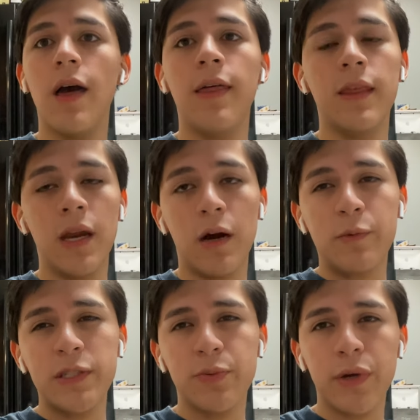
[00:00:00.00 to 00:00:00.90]
And then I will
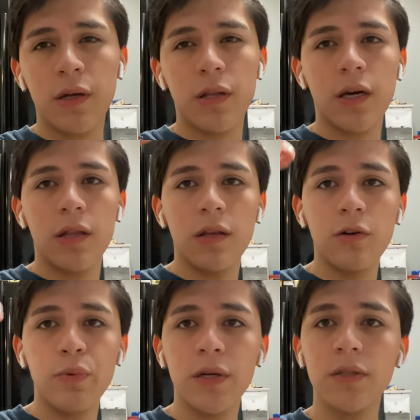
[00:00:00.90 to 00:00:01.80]
be sprinkling a
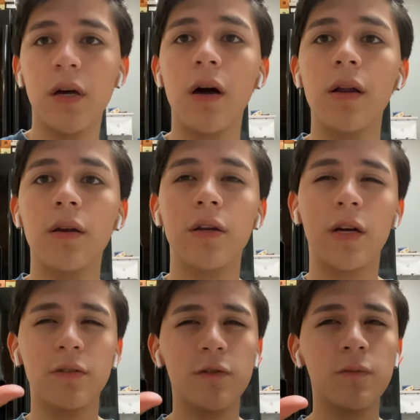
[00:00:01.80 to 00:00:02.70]
little bit of salt,
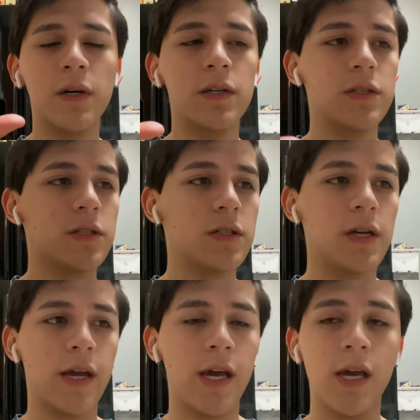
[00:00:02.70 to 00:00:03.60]
not too much,
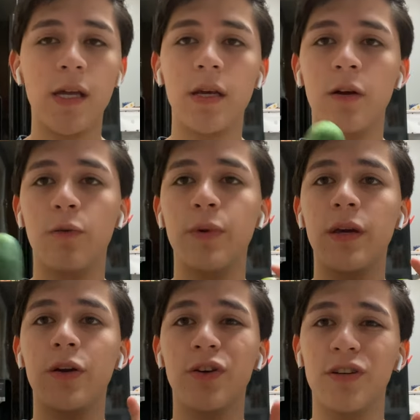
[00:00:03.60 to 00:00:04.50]
and it'll
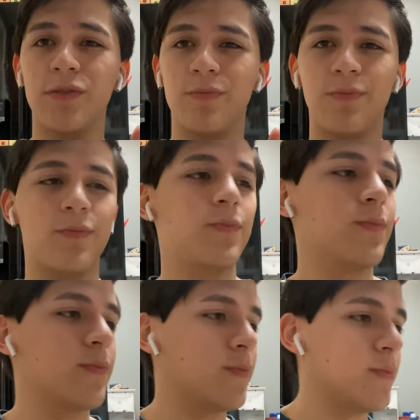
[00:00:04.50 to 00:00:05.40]
be good.
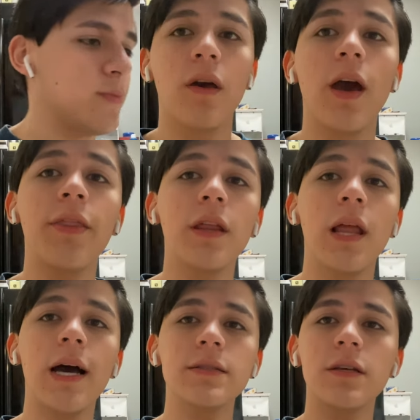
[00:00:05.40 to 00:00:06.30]
And then
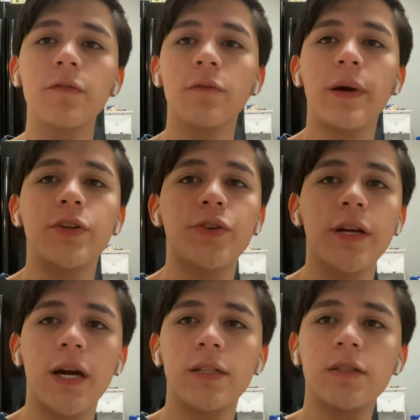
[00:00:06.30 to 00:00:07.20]
lastly, for my
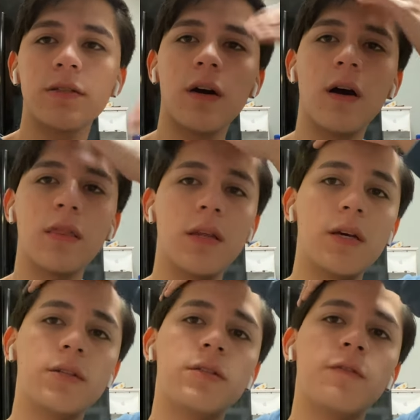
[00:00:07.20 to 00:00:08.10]
drink, I just got
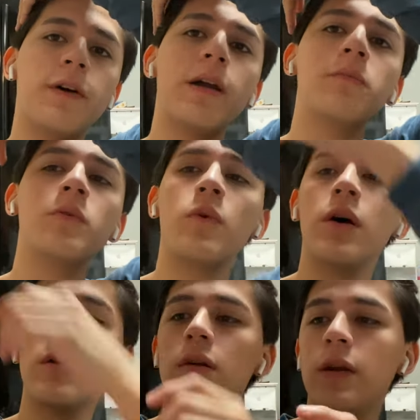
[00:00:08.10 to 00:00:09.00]
this vitamin
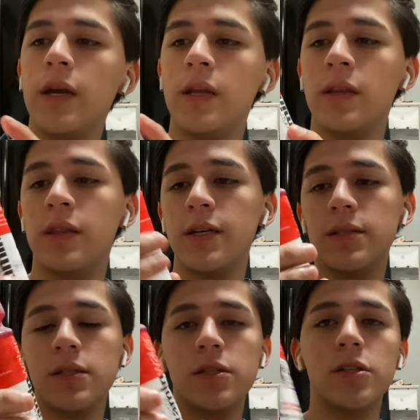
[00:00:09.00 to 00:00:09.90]
water, and
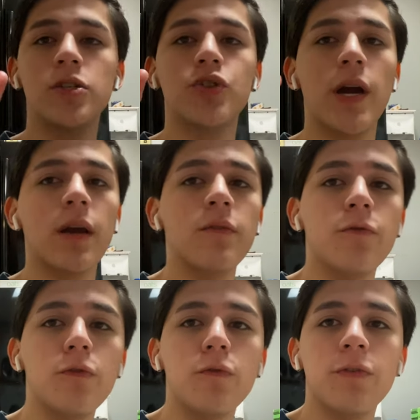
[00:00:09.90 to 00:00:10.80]
this is the dragon
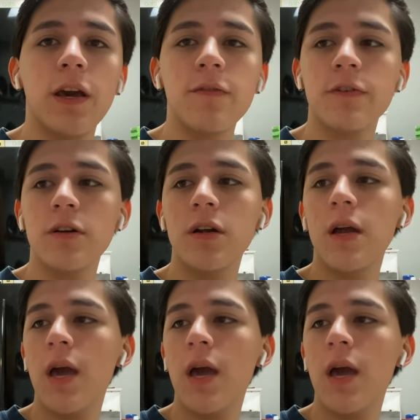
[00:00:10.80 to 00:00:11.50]
fruit flavor.